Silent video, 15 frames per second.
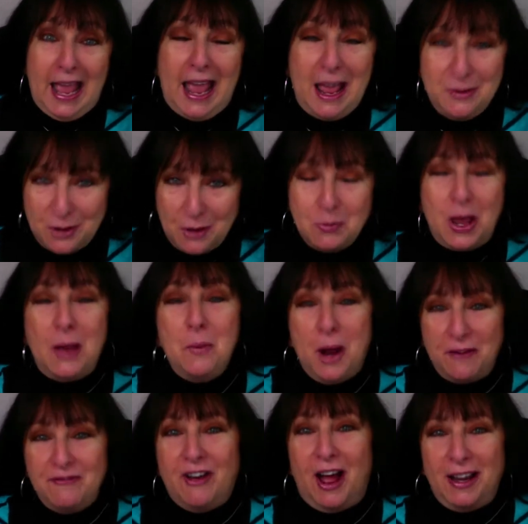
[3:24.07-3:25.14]
it went
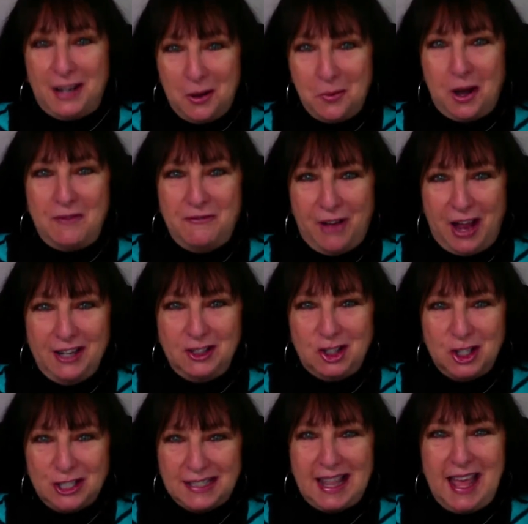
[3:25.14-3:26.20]
fine. It went fine.
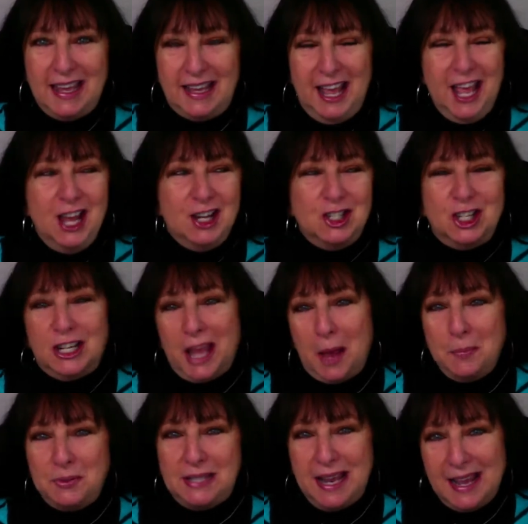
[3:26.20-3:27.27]
Just like she
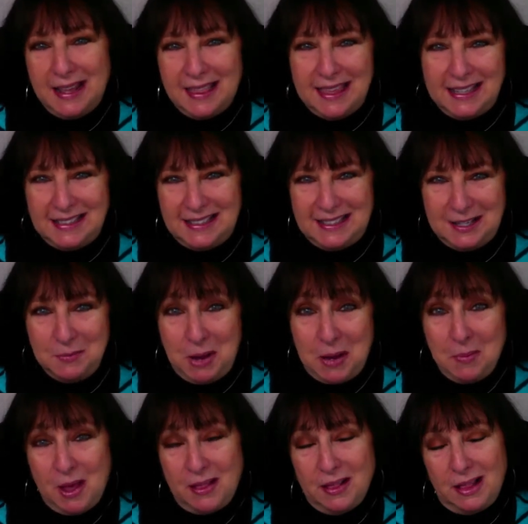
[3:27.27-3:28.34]
kept saying things to my
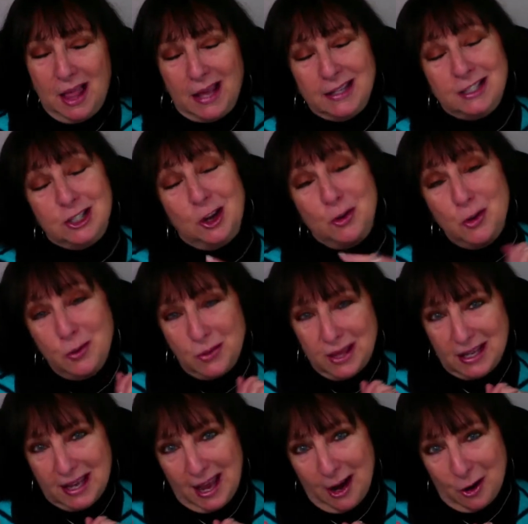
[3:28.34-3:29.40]
mother, like, "Don't you
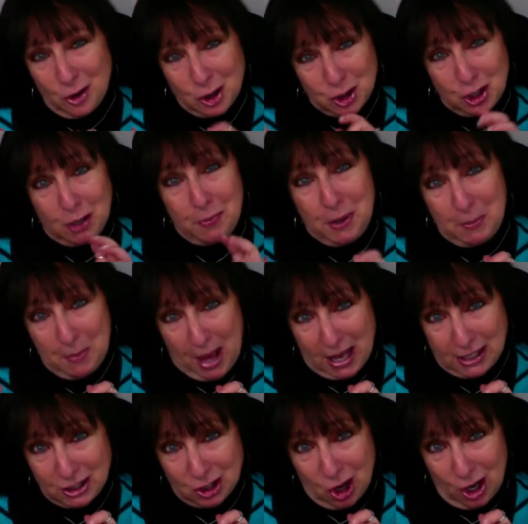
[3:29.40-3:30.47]
think Karen should have been my
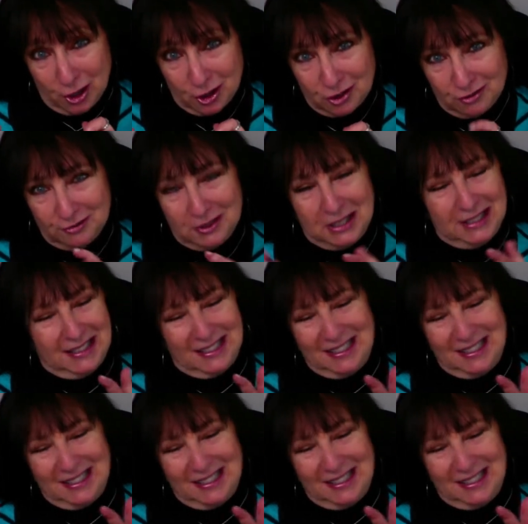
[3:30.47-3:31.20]
daughter?" And